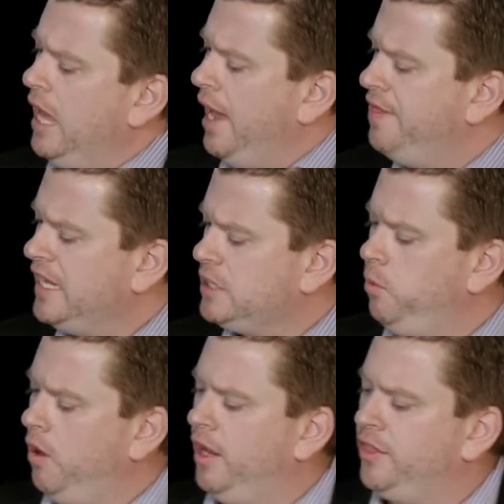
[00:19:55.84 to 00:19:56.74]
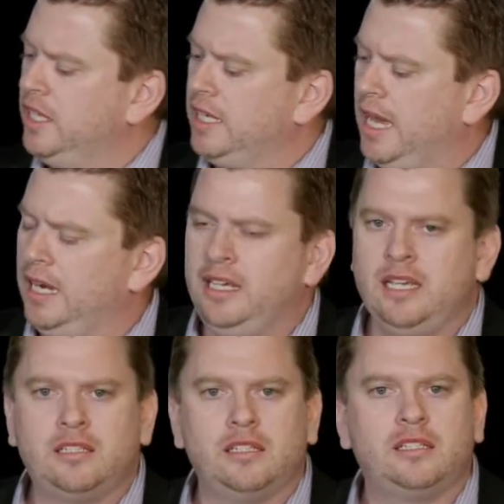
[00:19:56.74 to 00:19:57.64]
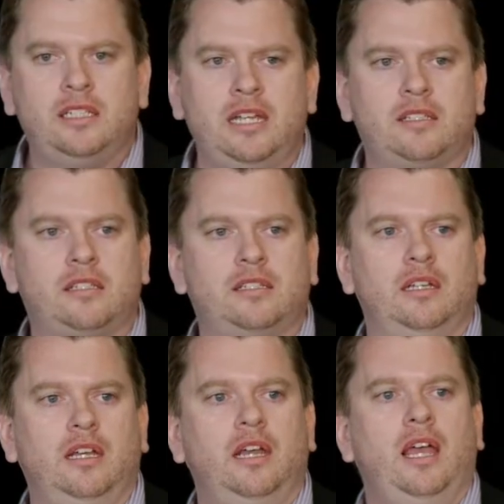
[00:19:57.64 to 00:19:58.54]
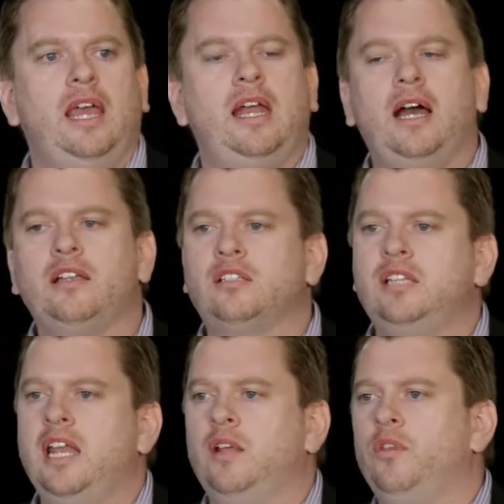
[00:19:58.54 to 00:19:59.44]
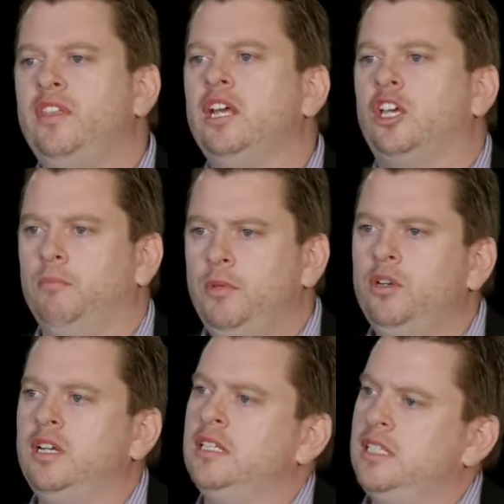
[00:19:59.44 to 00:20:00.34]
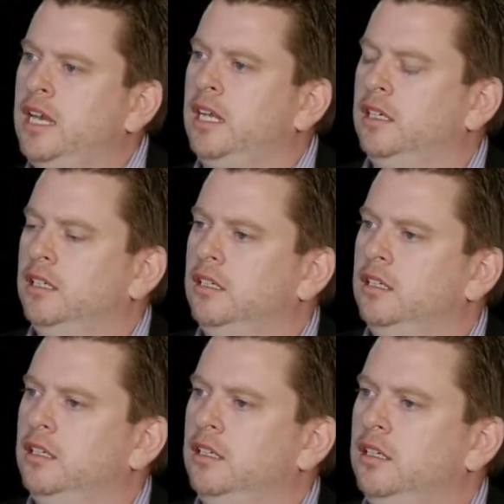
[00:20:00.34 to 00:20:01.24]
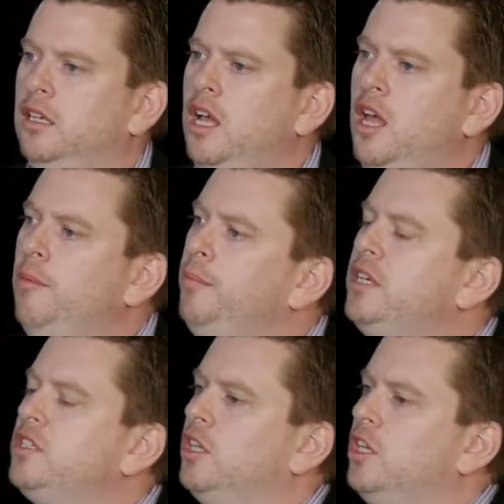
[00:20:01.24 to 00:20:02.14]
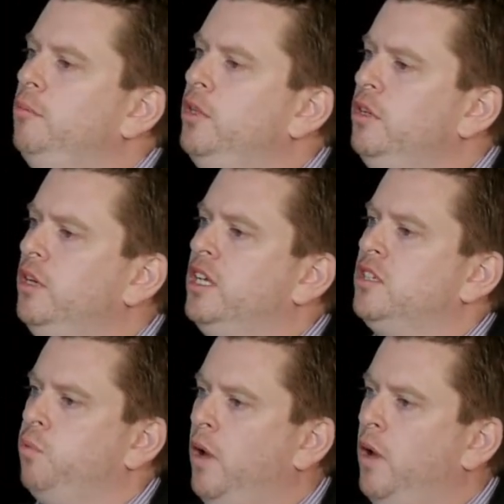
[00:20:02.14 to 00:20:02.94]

And that's why I think catechesis sits in our understanding within a community setting. Because the community is